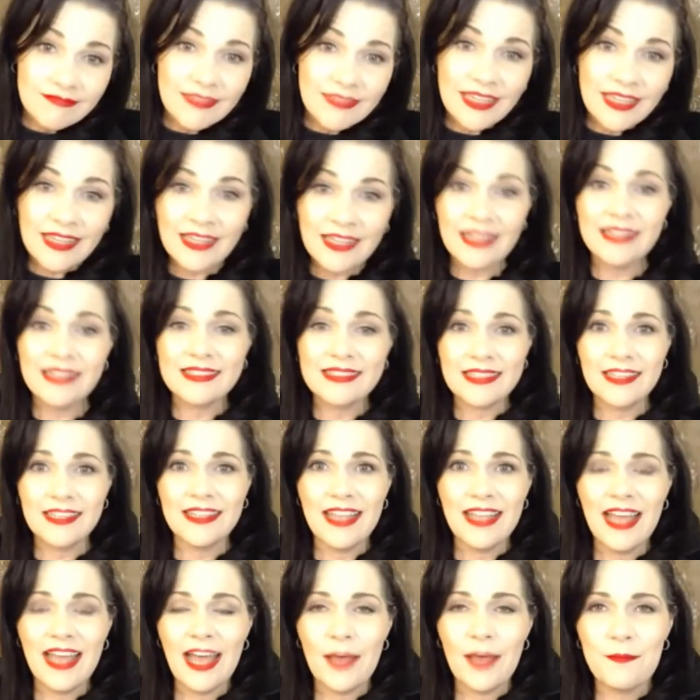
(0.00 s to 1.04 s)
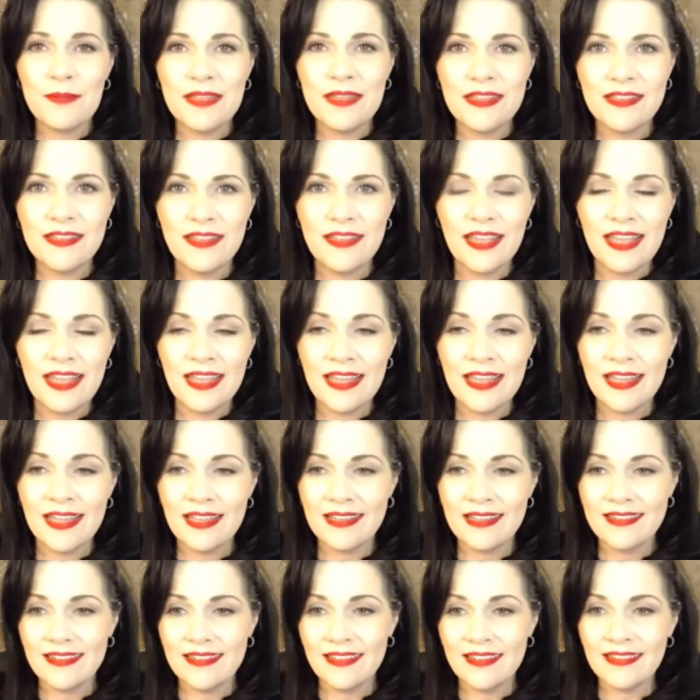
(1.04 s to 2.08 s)
It's going to happen.
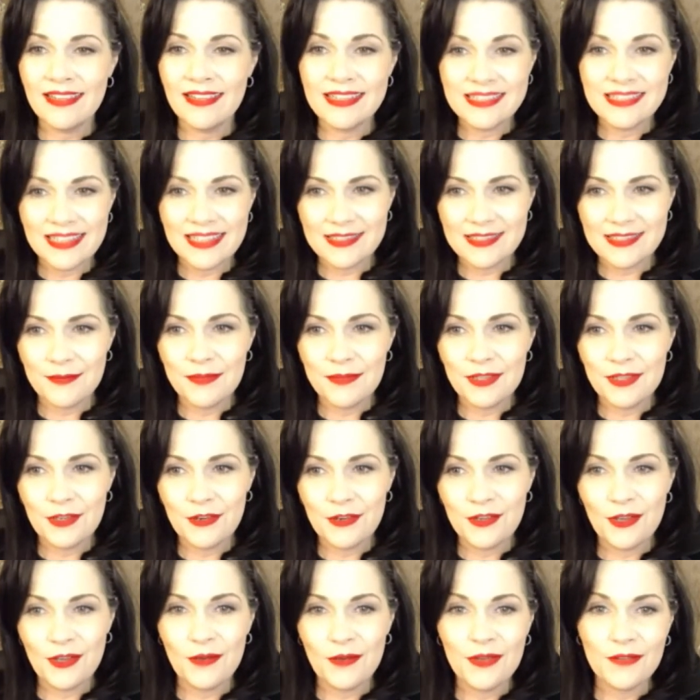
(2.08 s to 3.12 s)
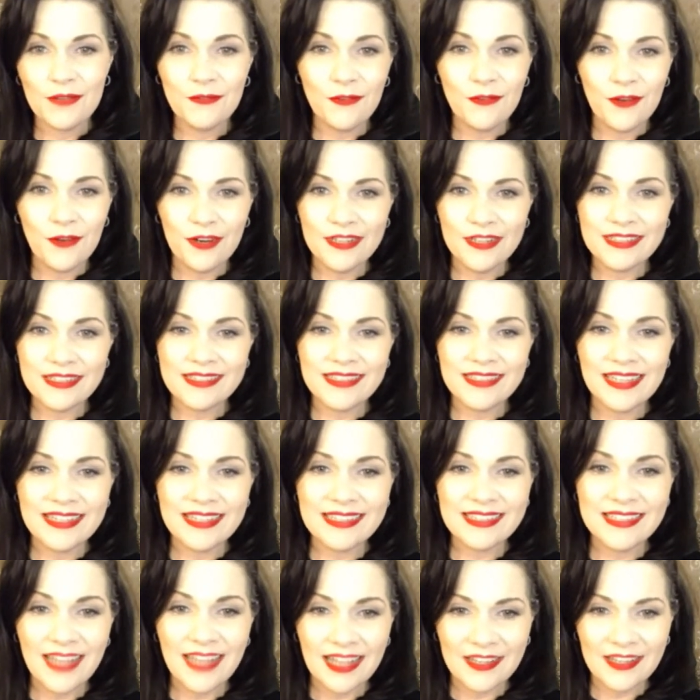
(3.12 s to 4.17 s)
And unless that's something you're going for, it's
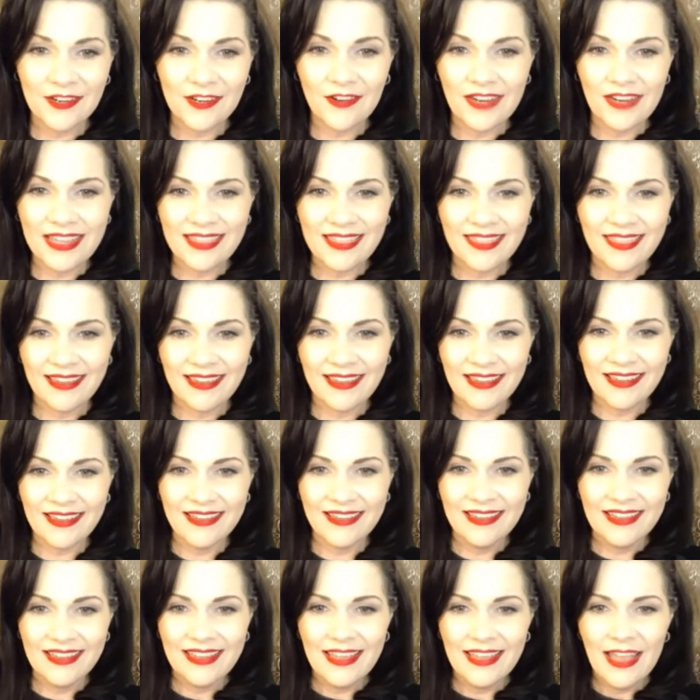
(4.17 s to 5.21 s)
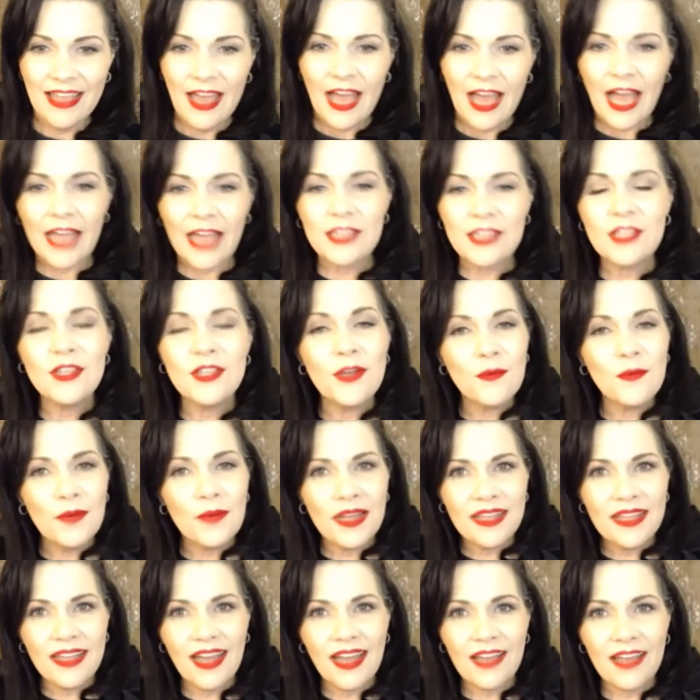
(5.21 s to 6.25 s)
not a great thing. You know
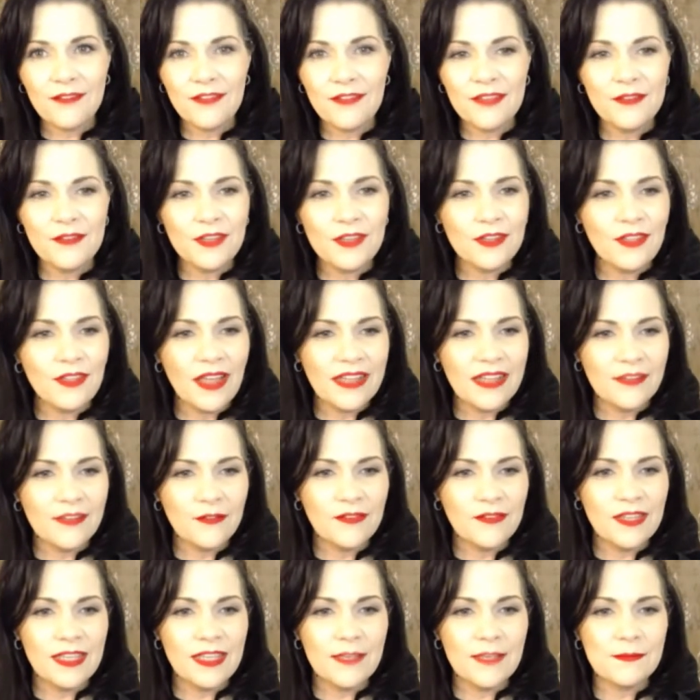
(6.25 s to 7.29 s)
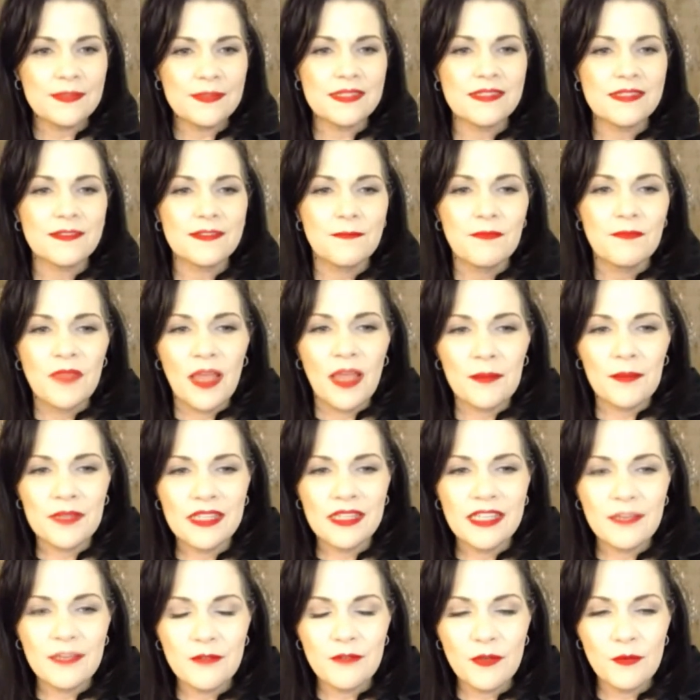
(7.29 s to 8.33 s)
what? I've given a lot of tips. I'm going to
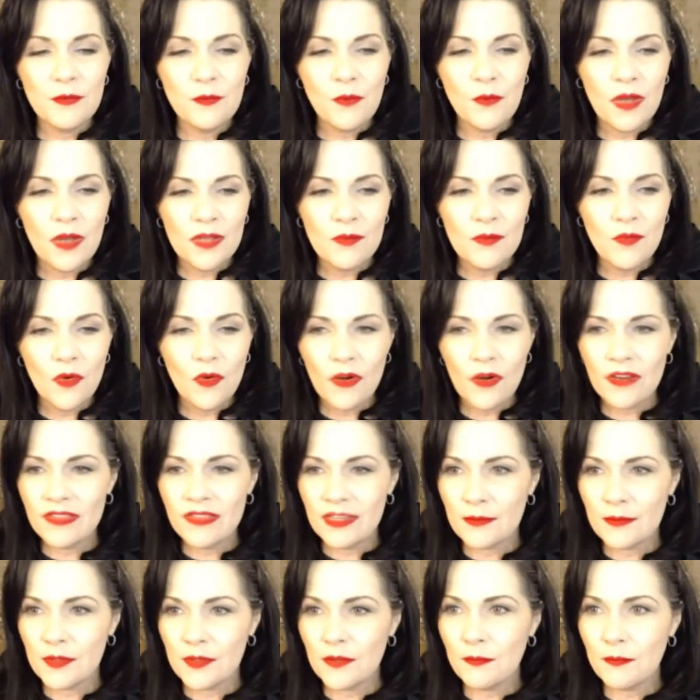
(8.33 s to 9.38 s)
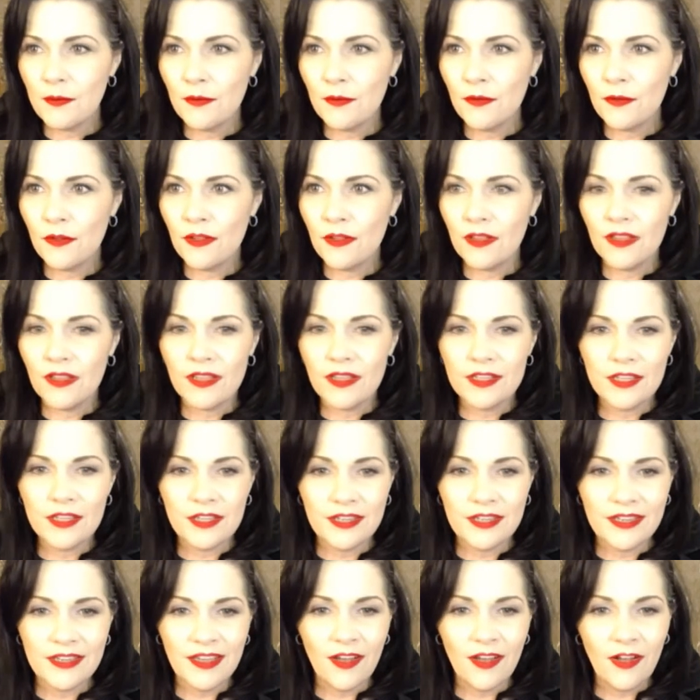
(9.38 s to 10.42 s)
give you one more, and then I'm going to pull
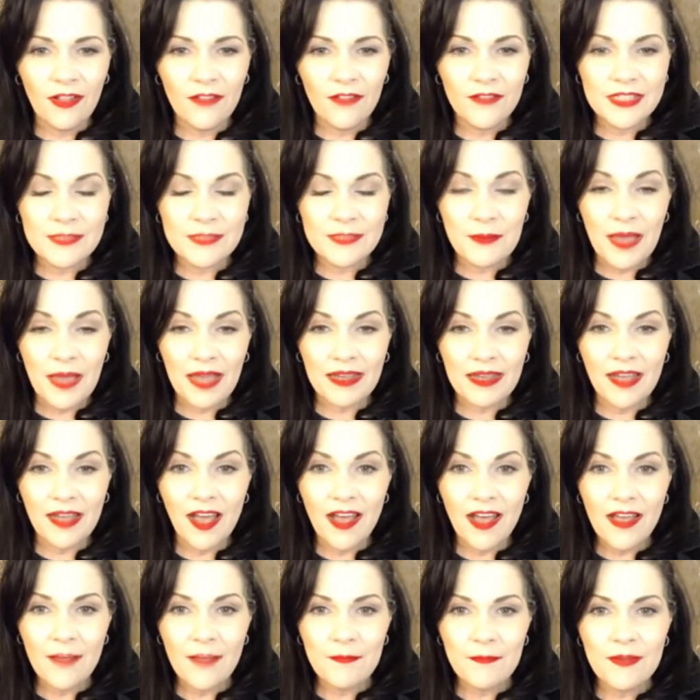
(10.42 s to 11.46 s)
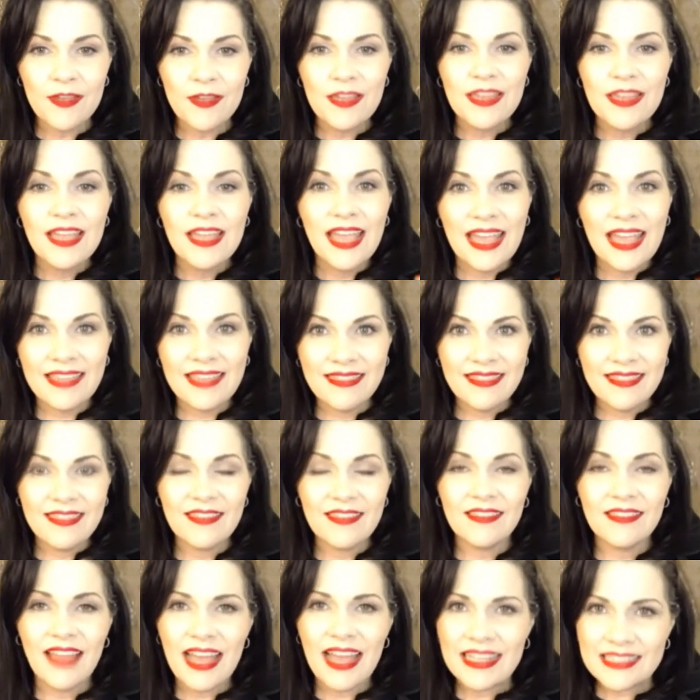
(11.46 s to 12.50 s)
all of us back up. And the
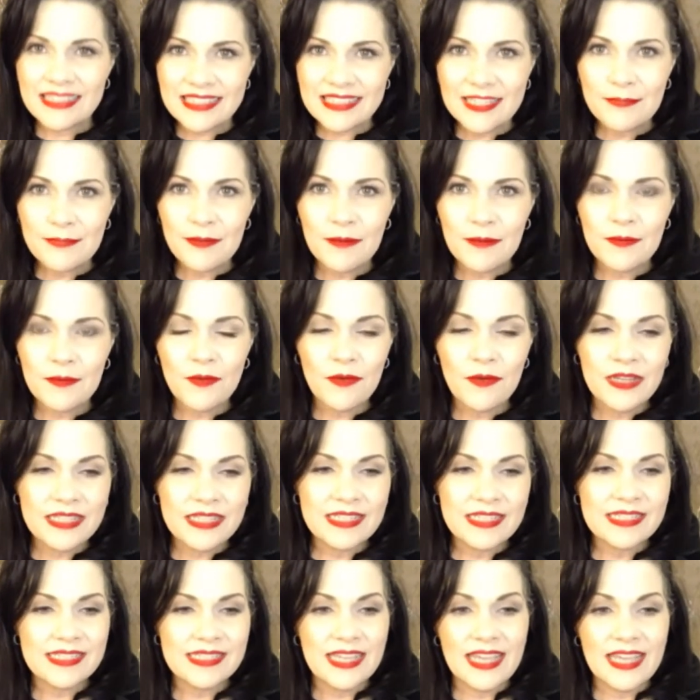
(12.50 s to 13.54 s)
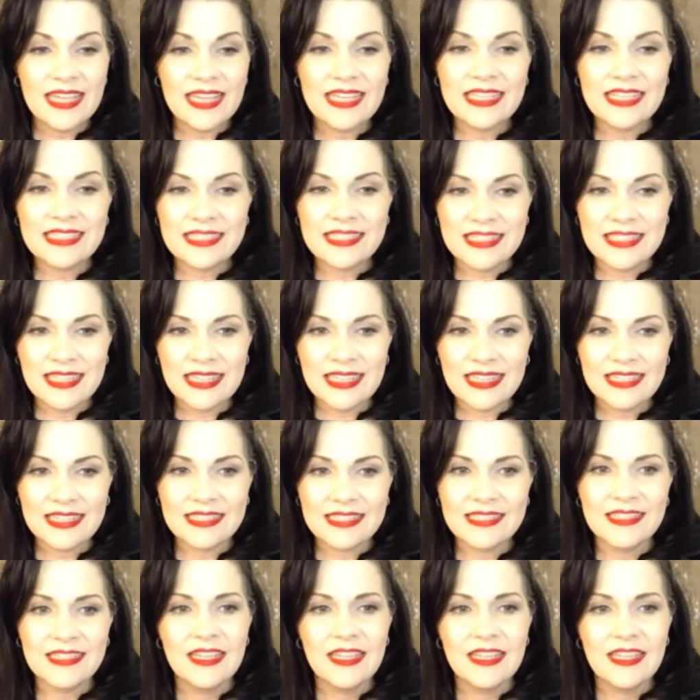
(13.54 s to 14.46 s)
last tip I'm going to say is this.